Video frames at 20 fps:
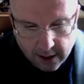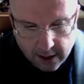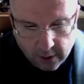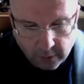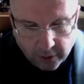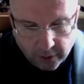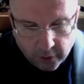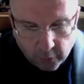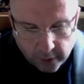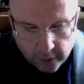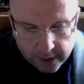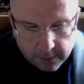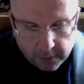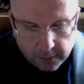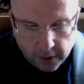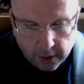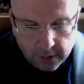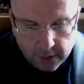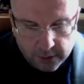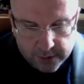When the wind
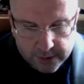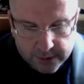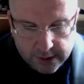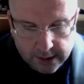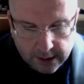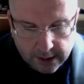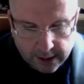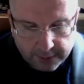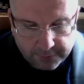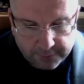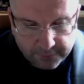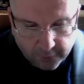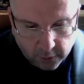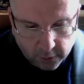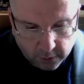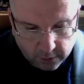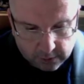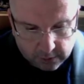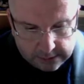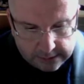blows, leaves
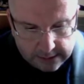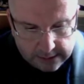fall,